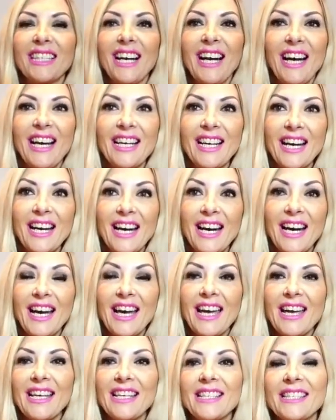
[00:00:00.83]
Hi
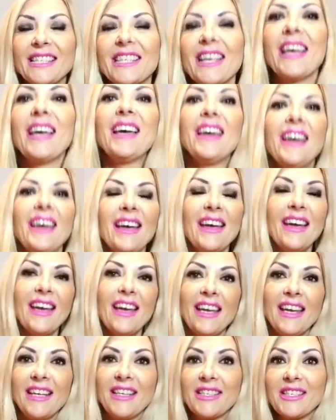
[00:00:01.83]
guys,
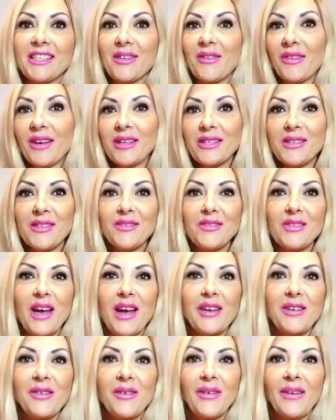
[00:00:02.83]
it's the 1st of
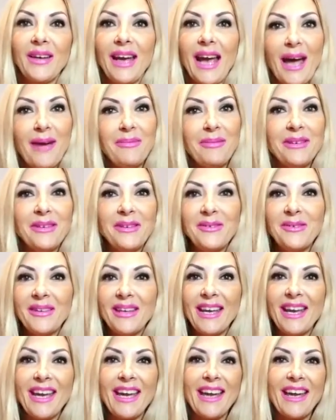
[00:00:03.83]
January, Happy New
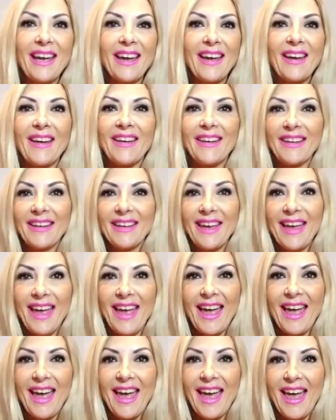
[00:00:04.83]
Year,
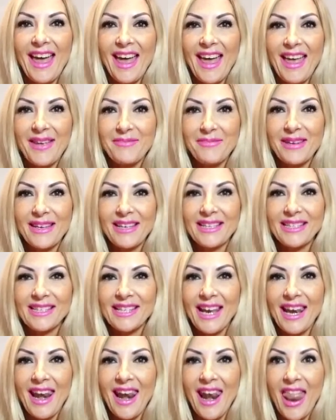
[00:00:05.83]
yay, peace
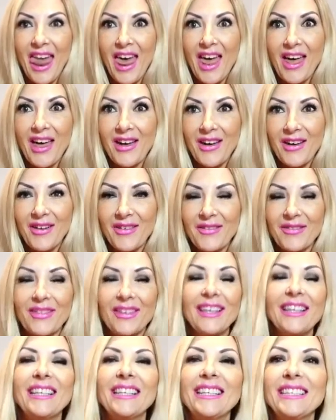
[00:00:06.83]
and love.
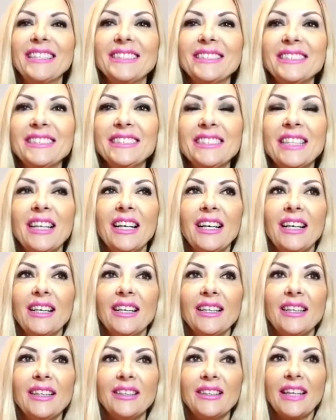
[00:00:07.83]

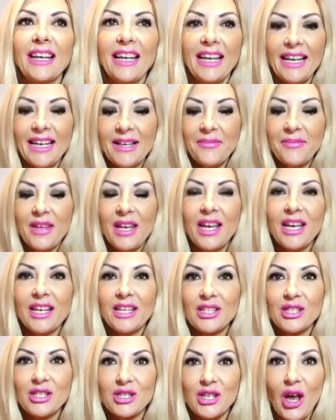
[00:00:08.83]
Okay,
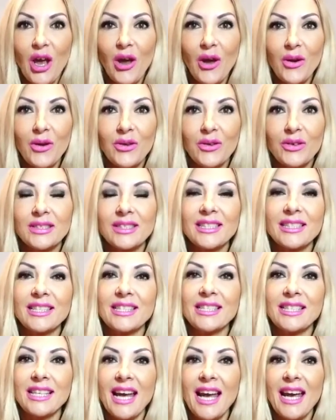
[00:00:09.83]
so
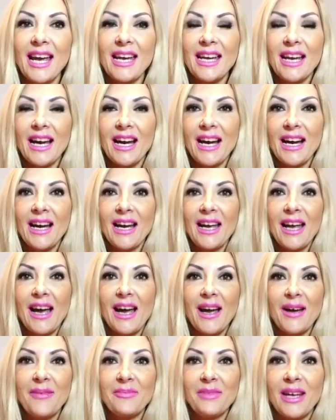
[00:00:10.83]
today I
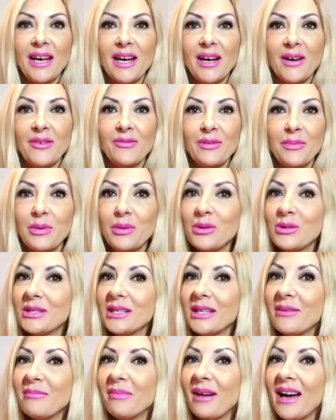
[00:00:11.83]
am now
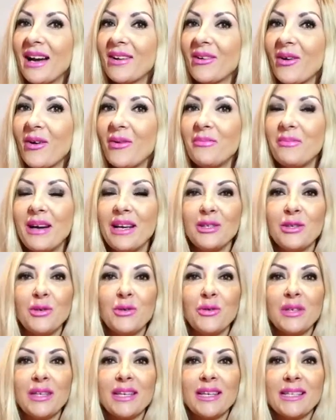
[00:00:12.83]
reporting back on my New
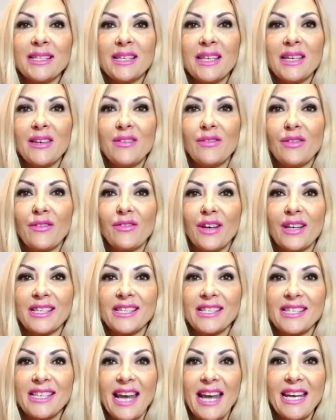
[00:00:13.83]
Year's Eve
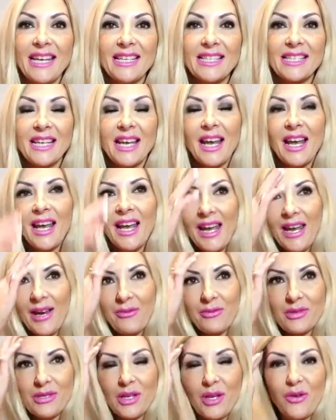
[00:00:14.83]
first date.
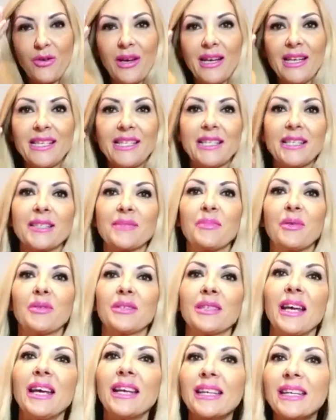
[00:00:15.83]
It was a crazy and
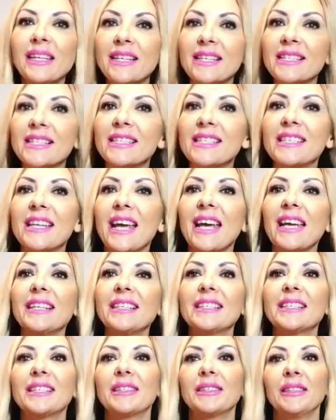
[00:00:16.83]
spontaneous
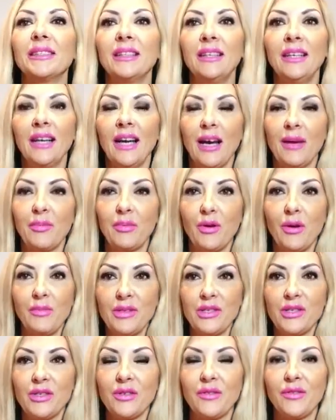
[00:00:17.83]
date. I
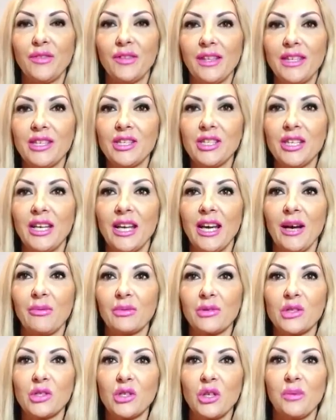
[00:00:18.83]
promise you for this year I
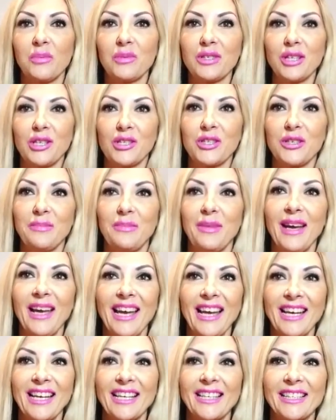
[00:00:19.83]
will stop touching my
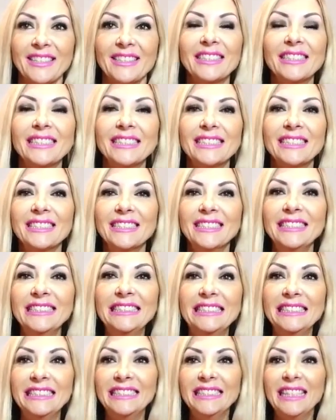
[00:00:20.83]
hair.
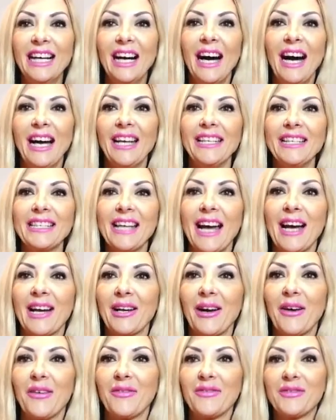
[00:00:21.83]
I need
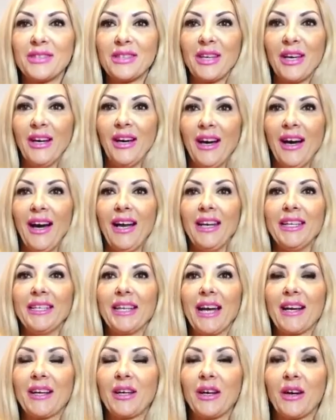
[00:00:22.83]
handcuffs
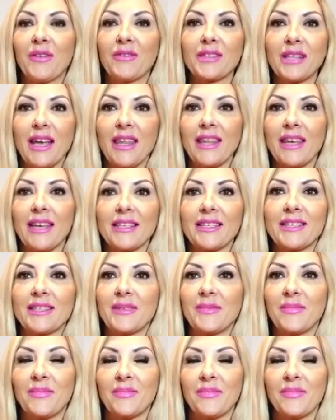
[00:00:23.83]
like this.